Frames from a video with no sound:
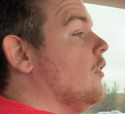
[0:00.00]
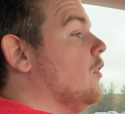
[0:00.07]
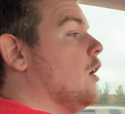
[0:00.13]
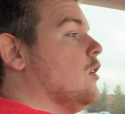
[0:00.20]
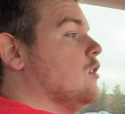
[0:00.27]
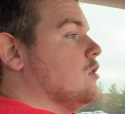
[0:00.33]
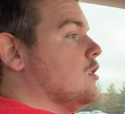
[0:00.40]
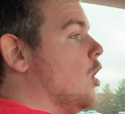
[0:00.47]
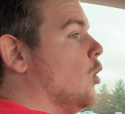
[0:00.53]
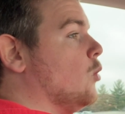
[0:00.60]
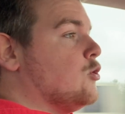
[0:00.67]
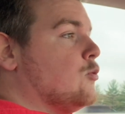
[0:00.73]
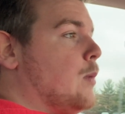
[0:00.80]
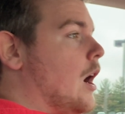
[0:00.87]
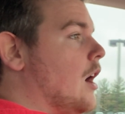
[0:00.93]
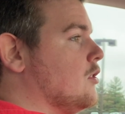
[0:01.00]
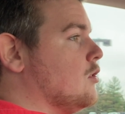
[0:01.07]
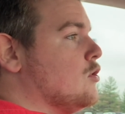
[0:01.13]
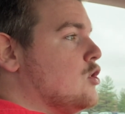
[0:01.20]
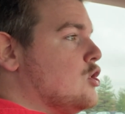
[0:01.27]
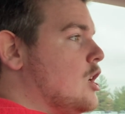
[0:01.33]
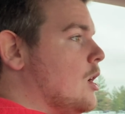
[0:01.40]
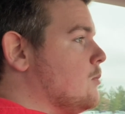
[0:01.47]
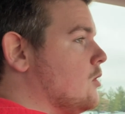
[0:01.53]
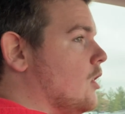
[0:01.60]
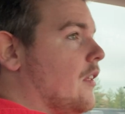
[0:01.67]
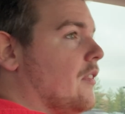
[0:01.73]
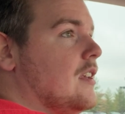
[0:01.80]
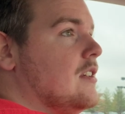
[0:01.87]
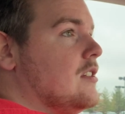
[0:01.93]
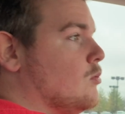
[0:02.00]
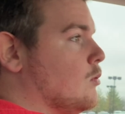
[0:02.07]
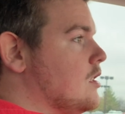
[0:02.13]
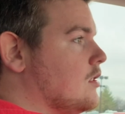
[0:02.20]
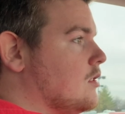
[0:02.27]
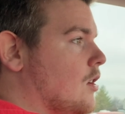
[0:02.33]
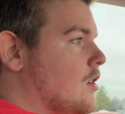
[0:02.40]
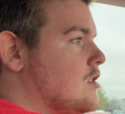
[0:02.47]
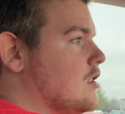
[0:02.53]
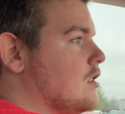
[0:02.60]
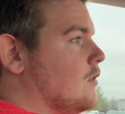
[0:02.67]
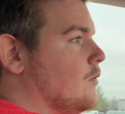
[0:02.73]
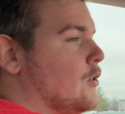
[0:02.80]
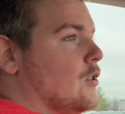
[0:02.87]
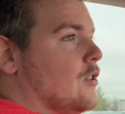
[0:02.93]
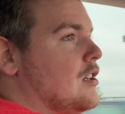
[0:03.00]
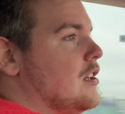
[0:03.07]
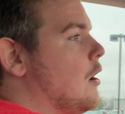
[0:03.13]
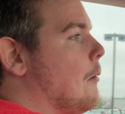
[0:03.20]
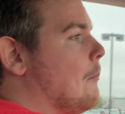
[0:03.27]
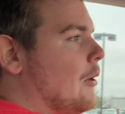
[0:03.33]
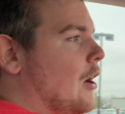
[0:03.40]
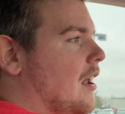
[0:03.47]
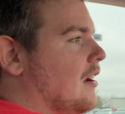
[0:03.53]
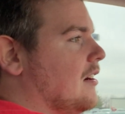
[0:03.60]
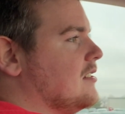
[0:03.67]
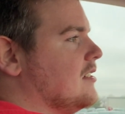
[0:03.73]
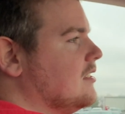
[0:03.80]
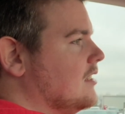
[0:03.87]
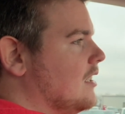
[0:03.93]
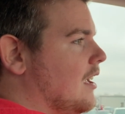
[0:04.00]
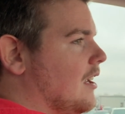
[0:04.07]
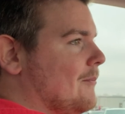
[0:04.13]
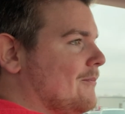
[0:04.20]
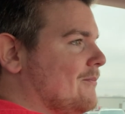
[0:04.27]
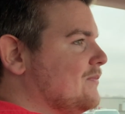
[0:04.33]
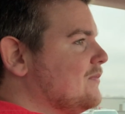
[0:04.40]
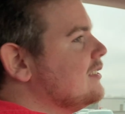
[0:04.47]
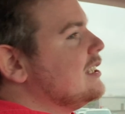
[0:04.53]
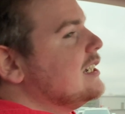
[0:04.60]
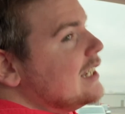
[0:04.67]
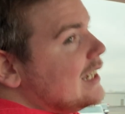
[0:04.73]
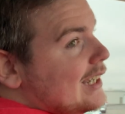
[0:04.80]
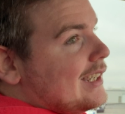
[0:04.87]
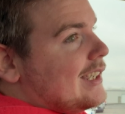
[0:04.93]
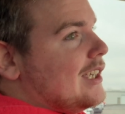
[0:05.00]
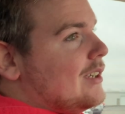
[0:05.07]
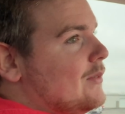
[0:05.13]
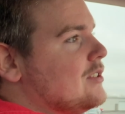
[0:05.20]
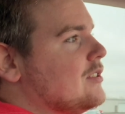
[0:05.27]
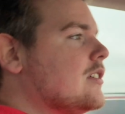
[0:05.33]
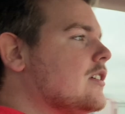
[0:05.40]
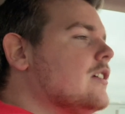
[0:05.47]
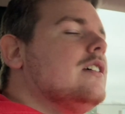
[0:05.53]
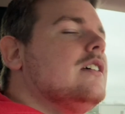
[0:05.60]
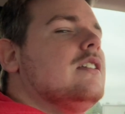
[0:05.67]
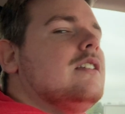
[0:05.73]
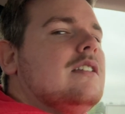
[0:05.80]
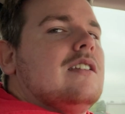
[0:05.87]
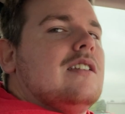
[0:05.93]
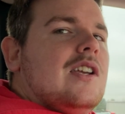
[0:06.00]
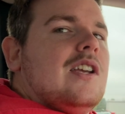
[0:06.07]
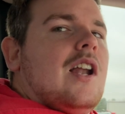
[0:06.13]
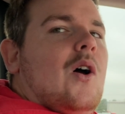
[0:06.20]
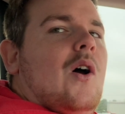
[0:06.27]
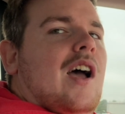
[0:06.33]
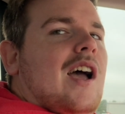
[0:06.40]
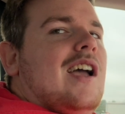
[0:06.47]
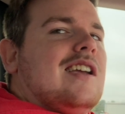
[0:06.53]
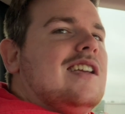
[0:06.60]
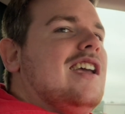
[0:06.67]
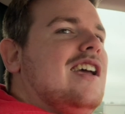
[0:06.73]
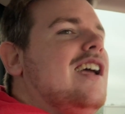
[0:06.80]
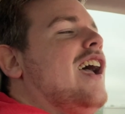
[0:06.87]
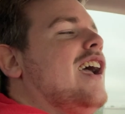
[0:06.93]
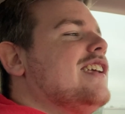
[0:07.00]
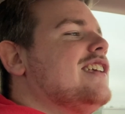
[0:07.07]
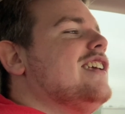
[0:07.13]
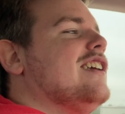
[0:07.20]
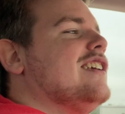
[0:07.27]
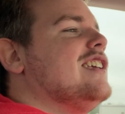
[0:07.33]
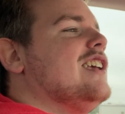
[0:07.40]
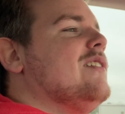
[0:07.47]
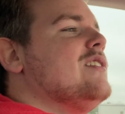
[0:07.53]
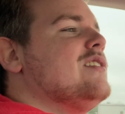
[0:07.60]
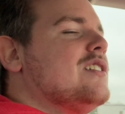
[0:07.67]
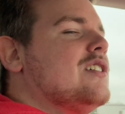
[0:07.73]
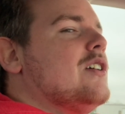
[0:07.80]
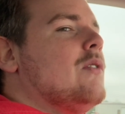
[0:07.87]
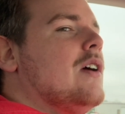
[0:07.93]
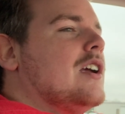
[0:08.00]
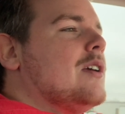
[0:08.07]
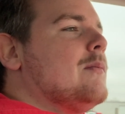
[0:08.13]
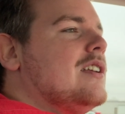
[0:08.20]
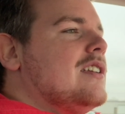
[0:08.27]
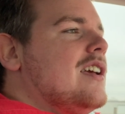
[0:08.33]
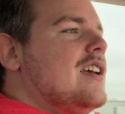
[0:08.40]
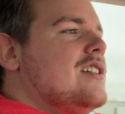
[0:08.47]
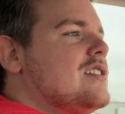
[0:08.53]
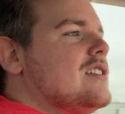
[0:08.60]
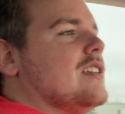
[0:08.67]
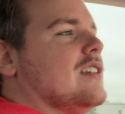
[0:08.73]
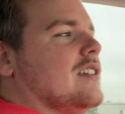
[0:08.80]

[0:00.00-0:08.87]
There's no sponsorships on these researches for, products to say, give us a good, give us a good recommendation.